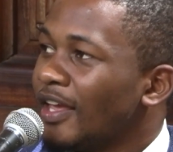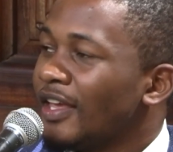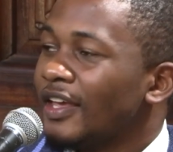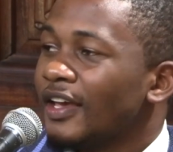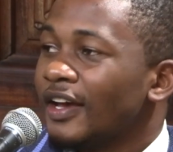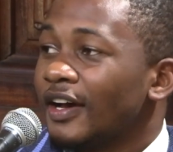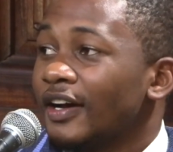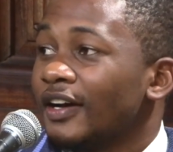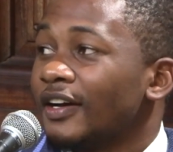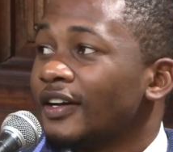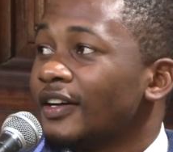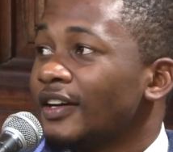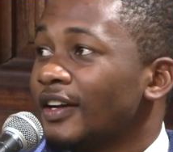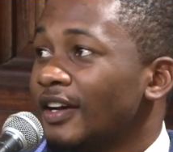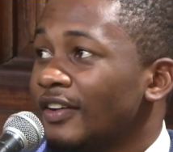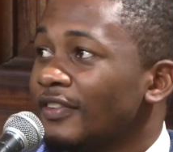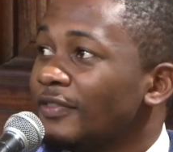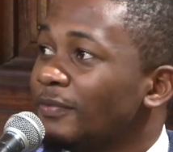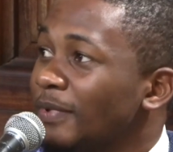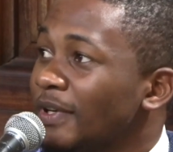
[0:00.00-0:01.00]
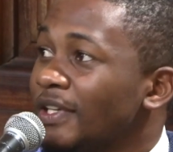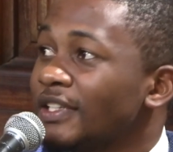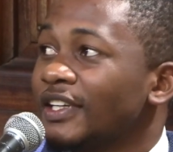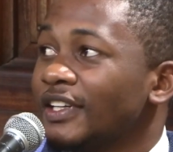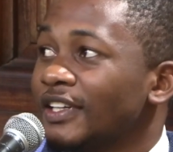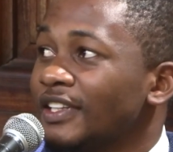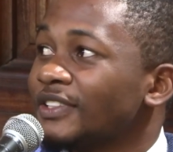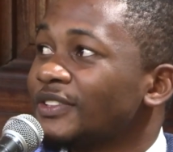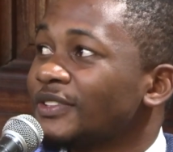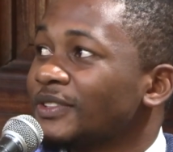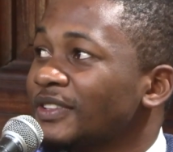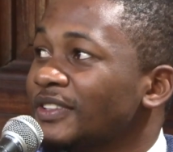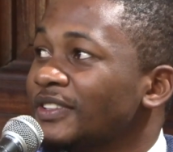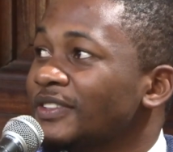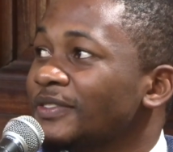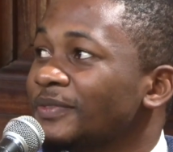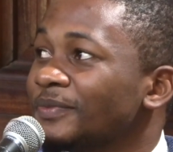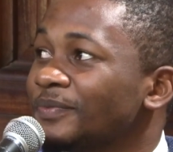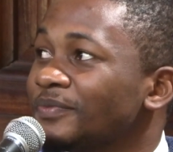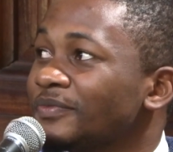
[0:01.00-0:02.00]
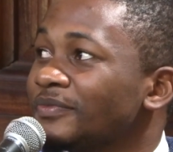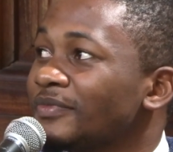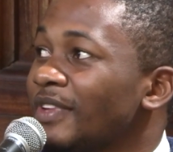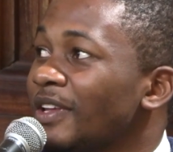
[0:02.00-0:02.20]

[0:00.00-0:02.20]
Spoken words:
Yeah, I've picked a lesson. Mm-hmm.